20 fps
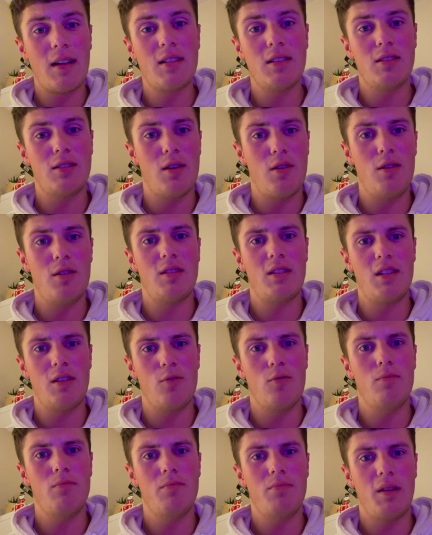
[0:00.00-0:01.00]
as though you're
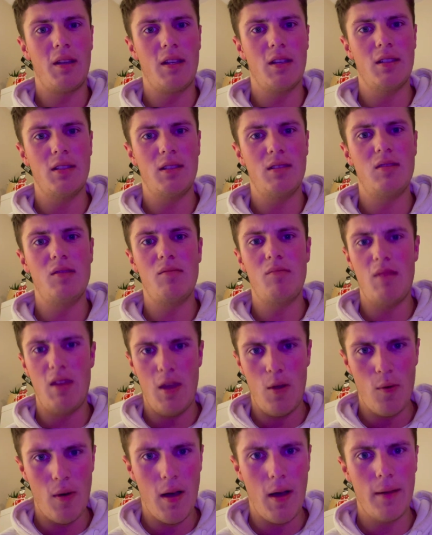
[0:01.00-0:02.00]
single, because
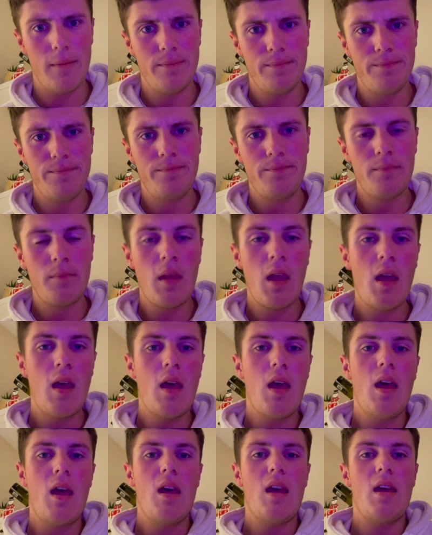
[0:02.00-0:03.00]
you are.
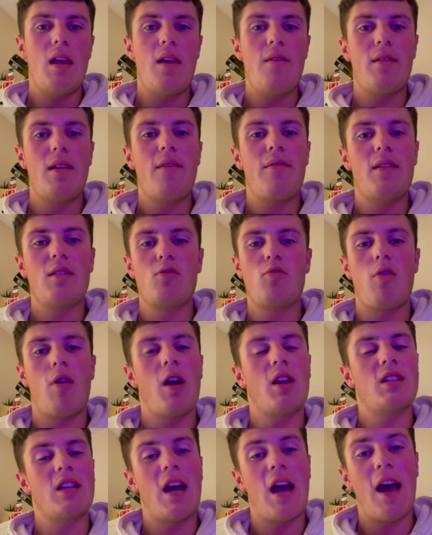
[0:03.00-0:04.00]
Even if his
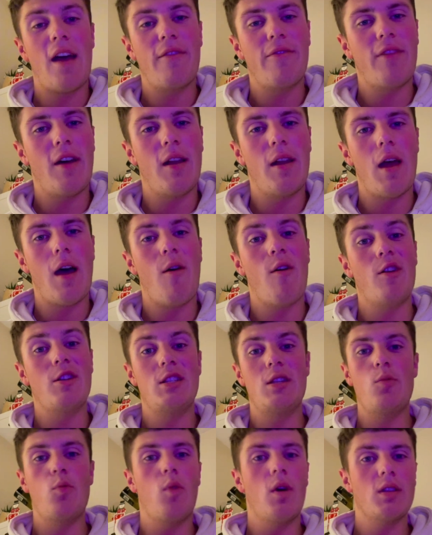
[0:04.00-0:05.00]
crush had found out and
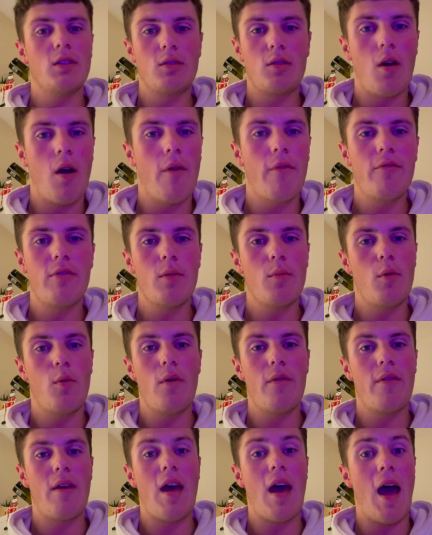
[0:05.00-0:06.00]
she wasn't comfortable
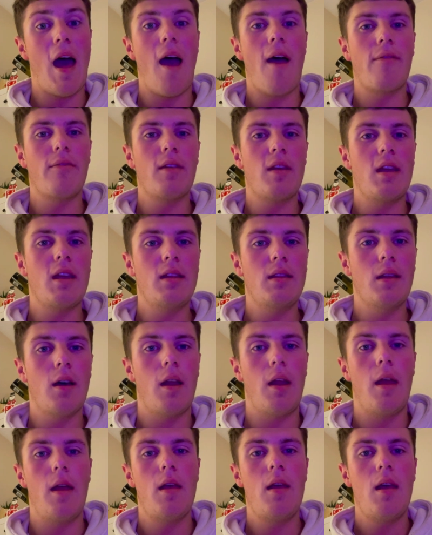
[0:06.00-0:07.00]
with it after he'd done
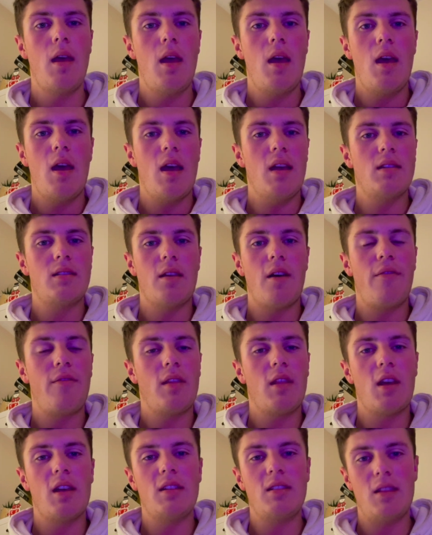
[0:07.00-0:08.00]
it, it's nothing
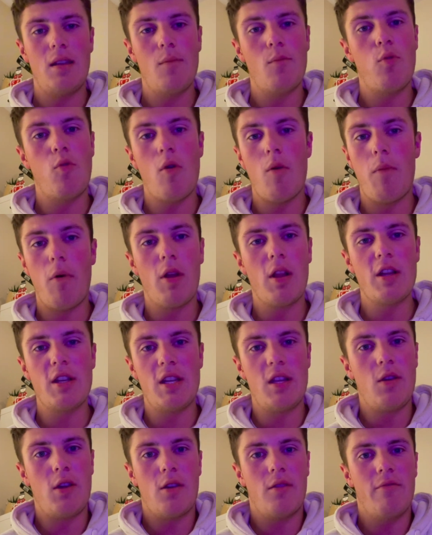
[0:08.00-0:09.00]
that a simple
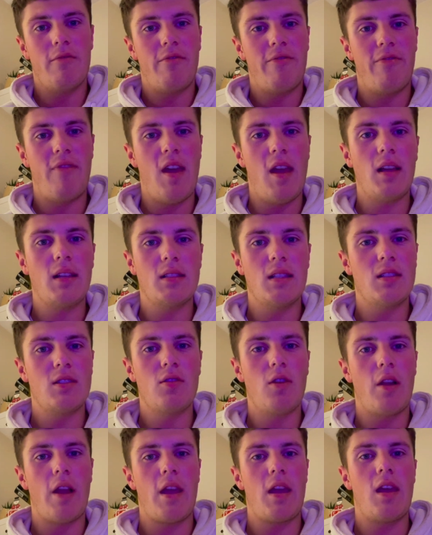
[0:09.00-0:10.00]
apology couldn't fix. It's
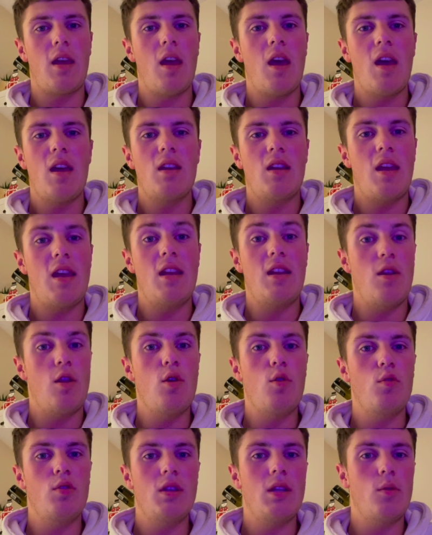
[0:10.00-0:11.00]
not like he
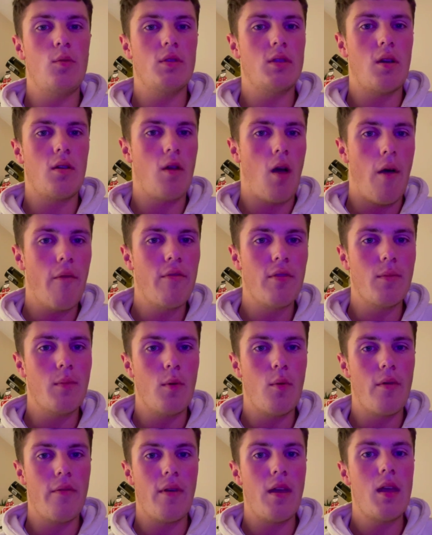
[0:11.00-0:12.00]
knew she was uncomfortable
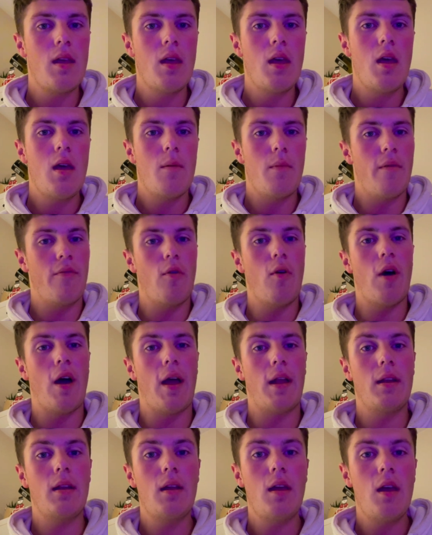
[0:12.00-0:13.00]
with it
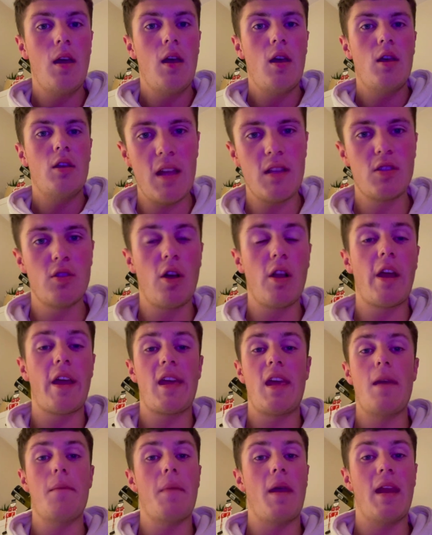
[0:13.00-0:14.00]
beforehand. It's not like
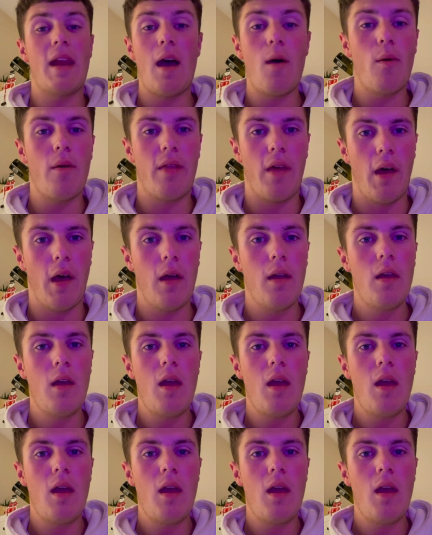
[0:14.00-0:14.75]
he made out with her.